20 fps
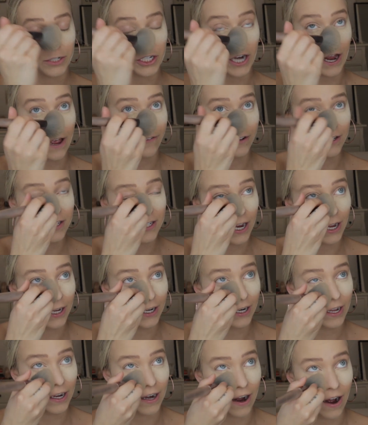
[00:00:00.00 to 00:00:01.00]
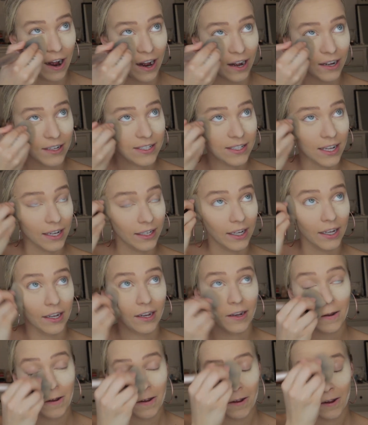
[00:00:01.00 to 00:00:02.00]
which I haven't done in a hot
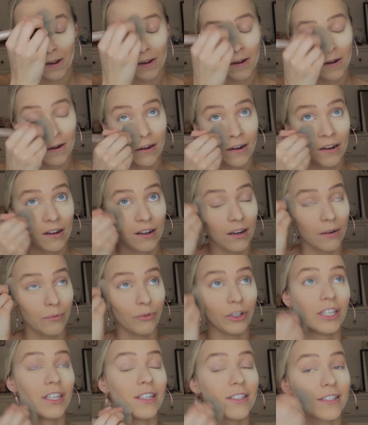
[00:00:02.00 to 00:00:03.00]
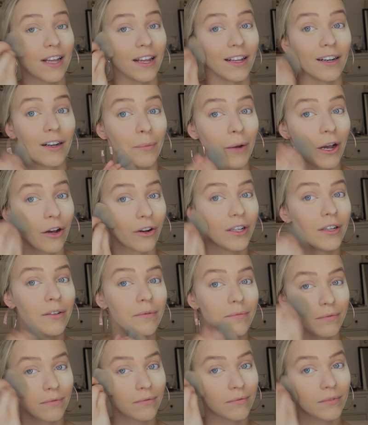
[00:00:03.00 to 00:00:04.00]
second. And I'm really excited about it.
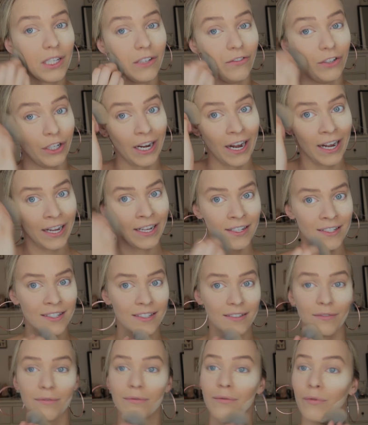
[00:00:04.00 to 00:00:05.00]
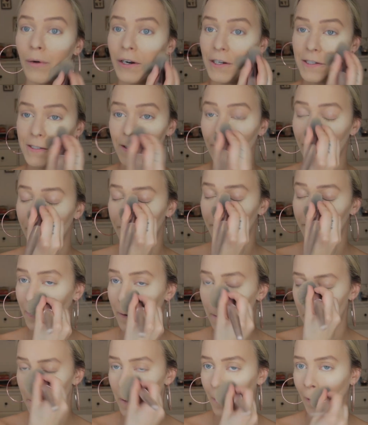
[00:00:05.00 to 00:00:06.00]
If you guys wanna see a
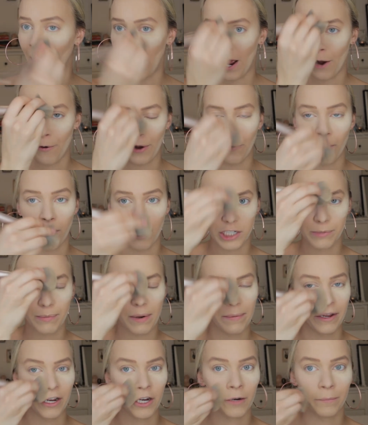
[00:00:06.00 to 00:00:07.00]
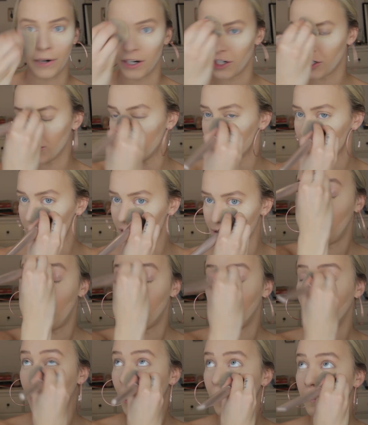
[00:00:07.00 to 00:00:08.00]
video on how I wash my makeup brushes, let
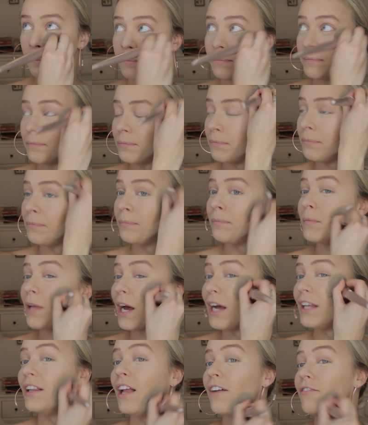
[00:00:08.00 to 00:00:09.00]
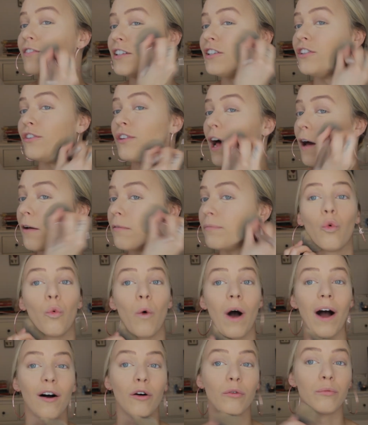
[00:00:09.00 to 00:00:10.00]
me know. I'd love to do that.
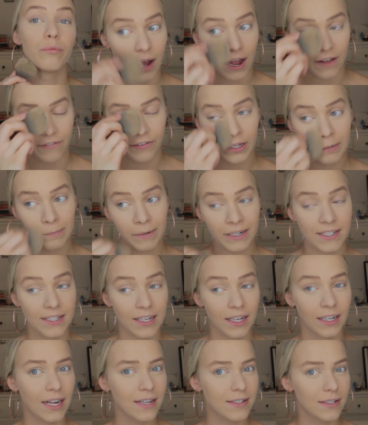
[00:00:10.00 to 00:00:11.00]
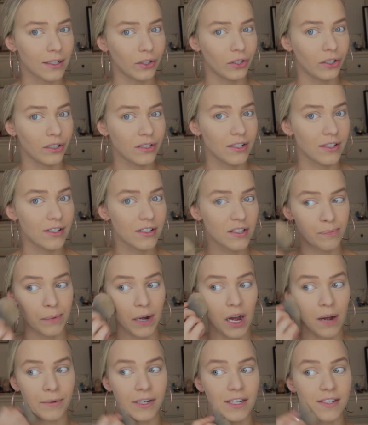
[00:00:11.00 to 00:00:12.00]
Wow, I feel like my skin hasn't looked this
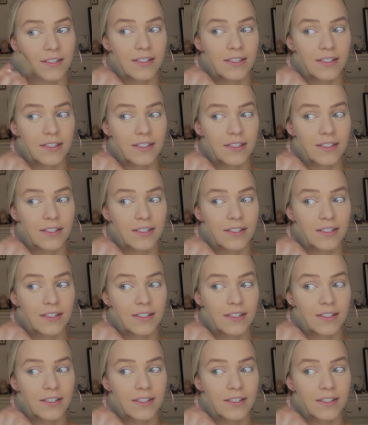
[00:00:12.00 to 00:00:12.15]
bomb in a